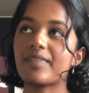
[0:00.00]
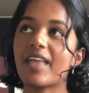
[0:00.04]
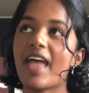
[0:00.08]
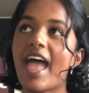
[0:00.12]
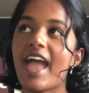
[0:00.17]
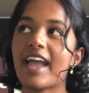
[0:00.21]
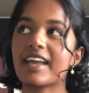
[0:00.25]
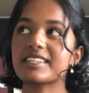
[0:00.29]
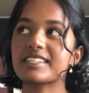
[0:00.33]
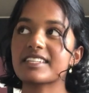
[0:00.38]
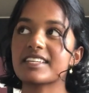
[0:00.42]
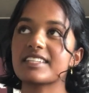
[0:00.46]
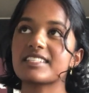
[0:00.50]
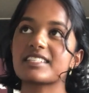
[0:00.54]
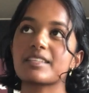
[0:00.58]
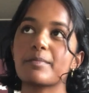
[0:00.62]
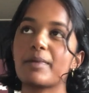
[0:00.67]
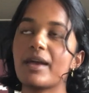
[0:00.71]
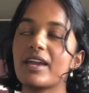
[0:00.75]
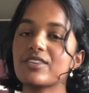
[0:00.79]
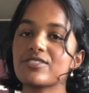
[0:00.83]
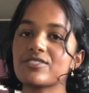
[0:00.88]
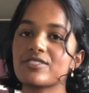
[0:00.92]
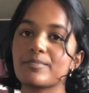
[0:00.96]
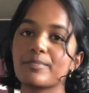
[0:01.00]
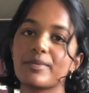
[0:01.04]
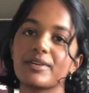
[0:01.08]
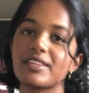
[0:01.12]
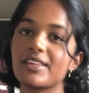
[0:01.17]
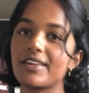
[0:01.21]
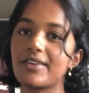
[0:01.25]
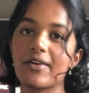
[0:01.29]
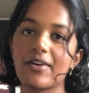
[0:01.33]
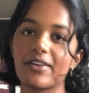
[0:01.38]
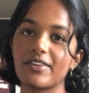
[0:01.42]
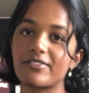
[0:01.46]
acting as the patient, but
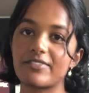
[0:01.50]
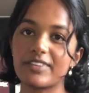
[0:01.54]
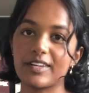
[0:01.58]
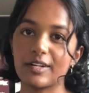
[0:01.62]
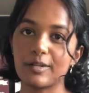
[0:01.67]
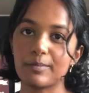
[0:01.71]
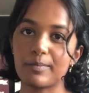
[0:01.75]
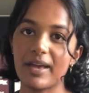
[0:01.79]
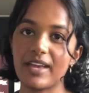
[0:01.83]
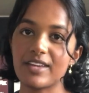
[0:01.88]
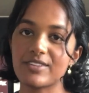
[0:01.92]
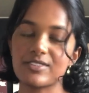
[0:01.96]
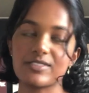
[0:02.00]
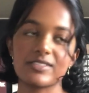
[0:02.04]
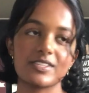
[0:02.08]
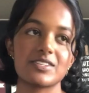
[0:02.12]
they're not a real patient.